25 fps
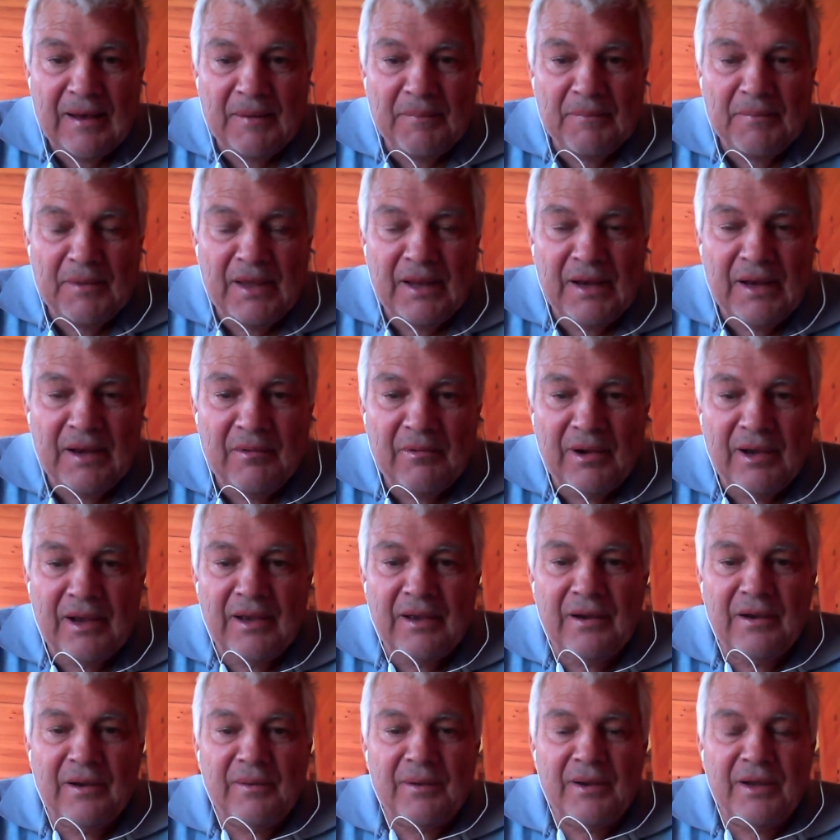Anyway,
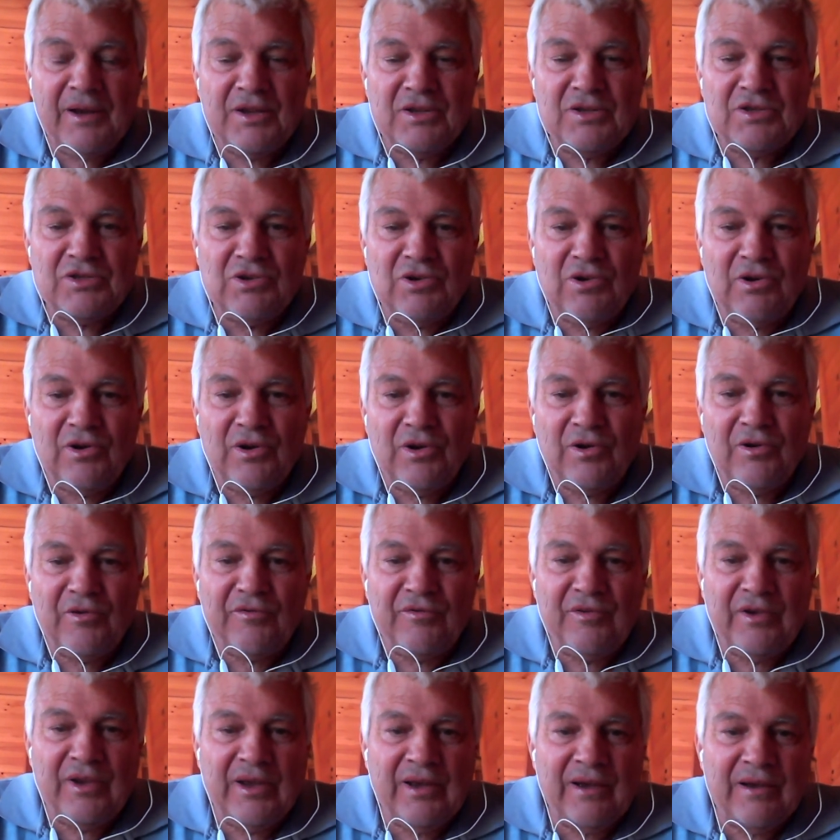I'm going to sign off
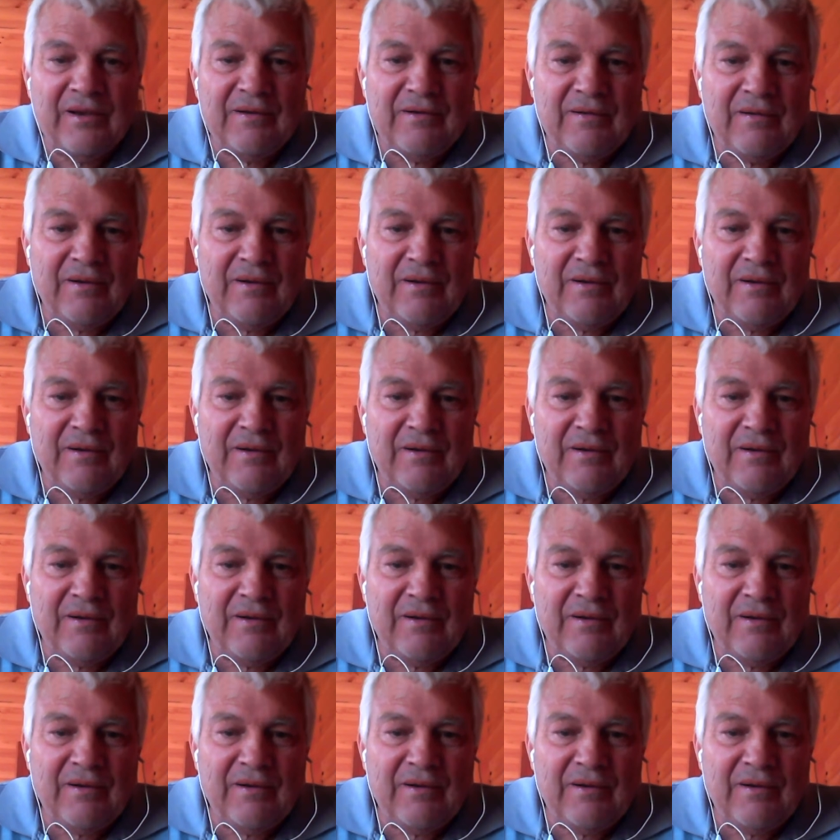now.